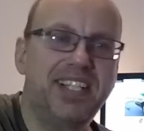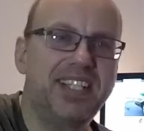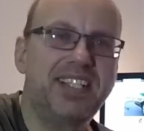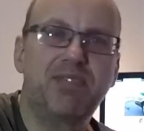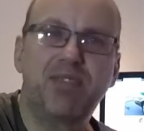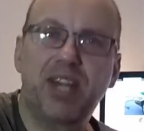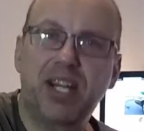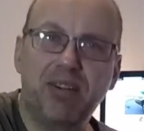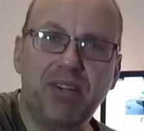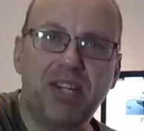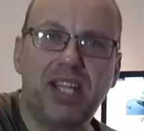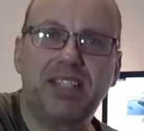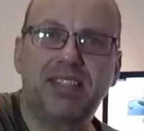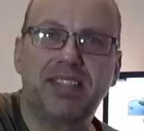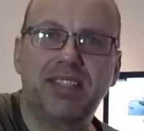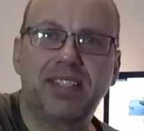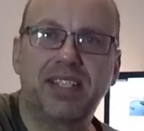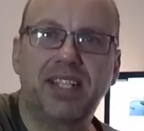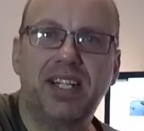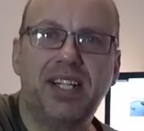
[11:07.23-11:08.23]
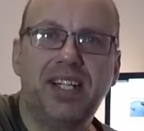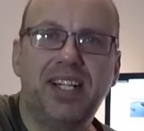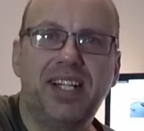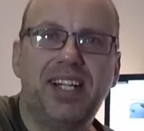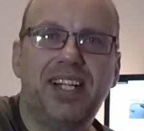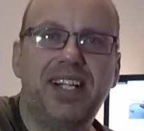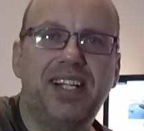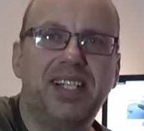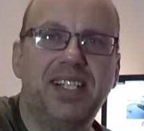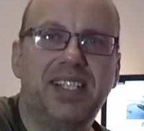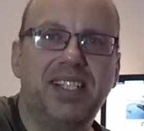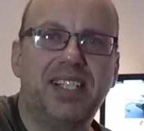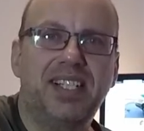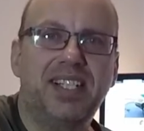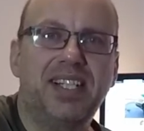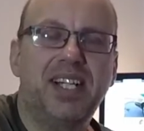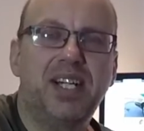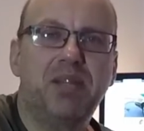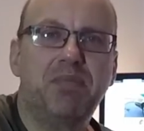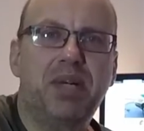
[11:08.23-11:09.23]
It's regulated,
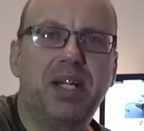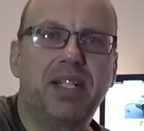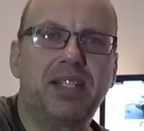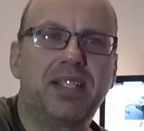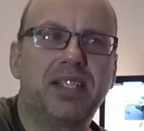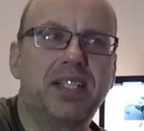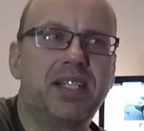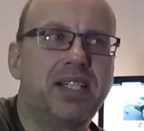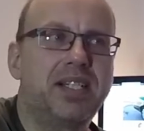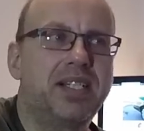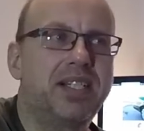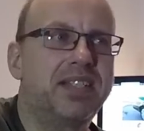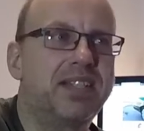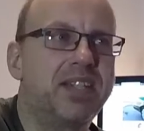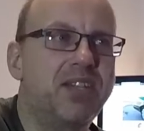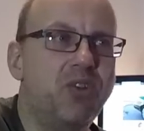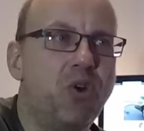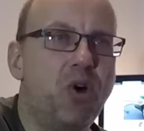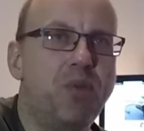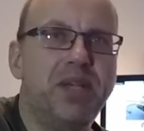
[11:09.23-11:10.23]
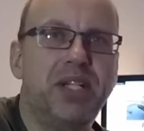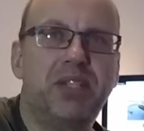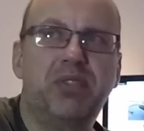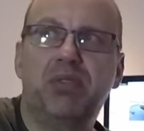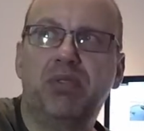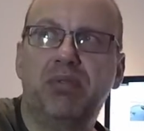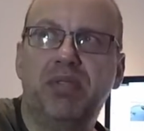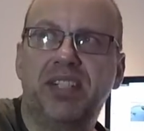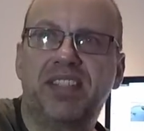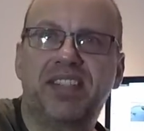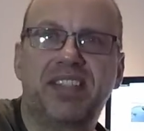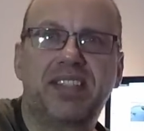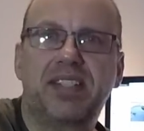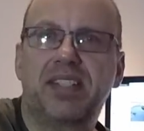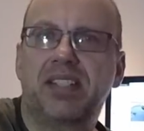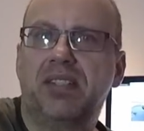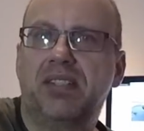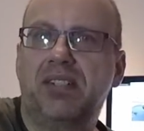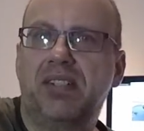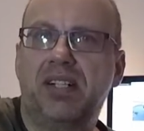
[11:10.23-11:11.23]
but as a normal
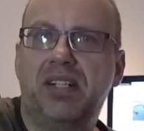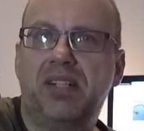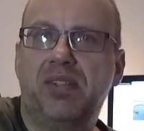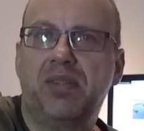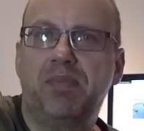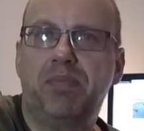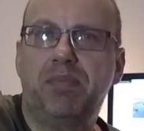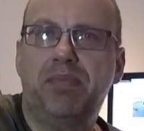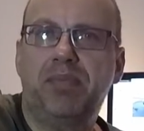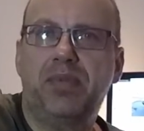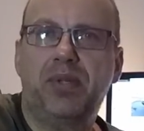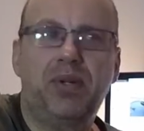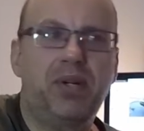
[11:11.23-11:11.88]
tourist or